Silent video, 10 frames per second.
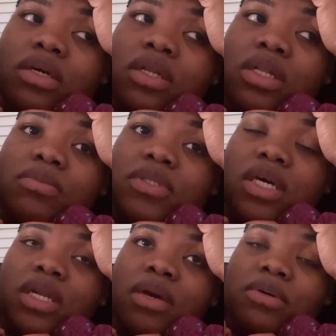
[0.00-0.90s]
and let them
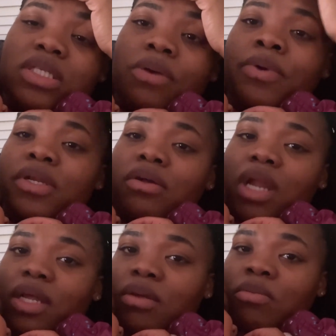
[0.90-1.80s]
take a nap because I really don't
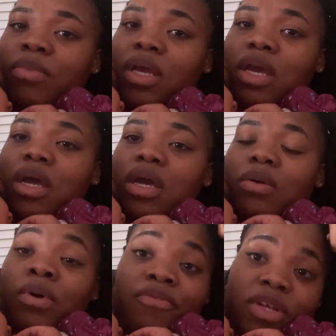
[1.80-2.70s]
like them to be,
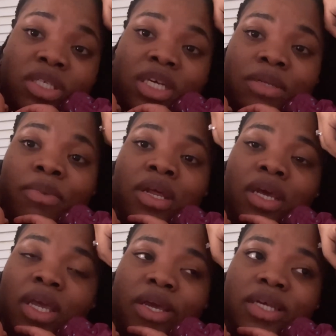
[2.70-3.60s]
well, if it's just me and the
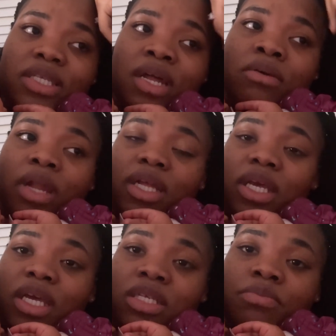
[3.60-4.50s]
kids, I don't like the
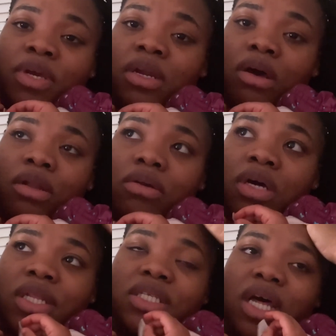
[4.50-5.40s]
kids being all on the
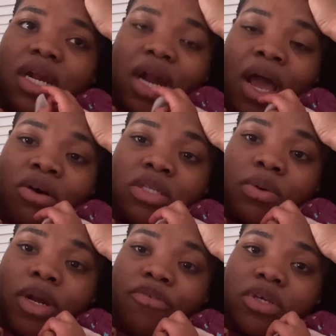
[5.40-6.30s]
other side of the house or
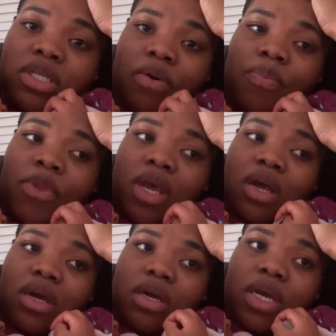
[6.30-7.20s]
whatever. So
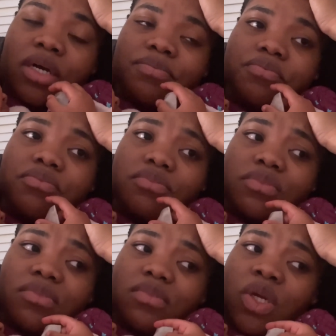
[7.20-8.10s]
yeah,
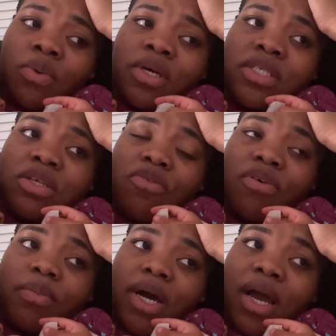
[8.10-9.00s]
we are so
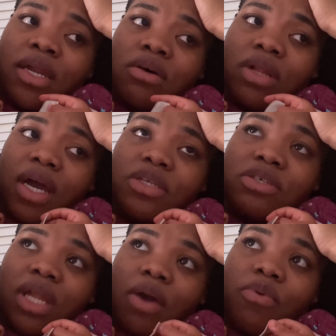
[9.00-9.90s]
far behind on
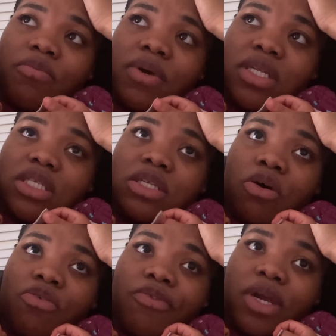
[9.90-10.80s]
laundry. Like, we've been
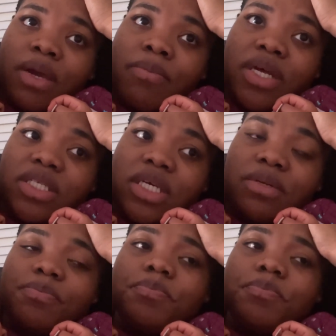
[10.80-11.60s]
so freaking busy.